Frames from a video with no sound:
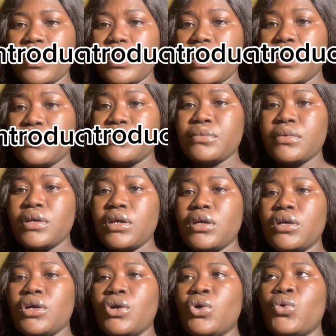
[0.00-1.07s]
Now,
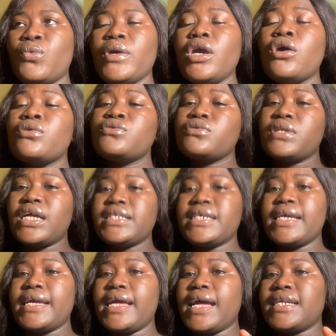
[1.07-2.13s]
we all know that
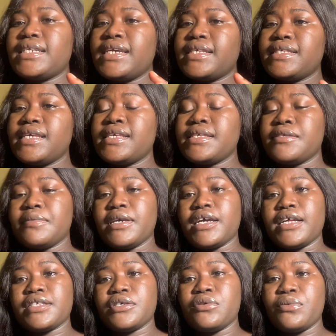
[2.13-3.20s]
an essay is being
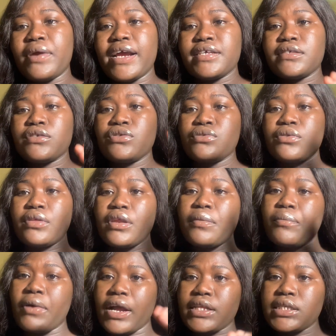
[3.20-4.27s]
categorized into three
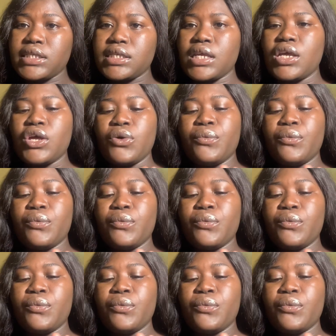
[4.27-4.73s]
parts.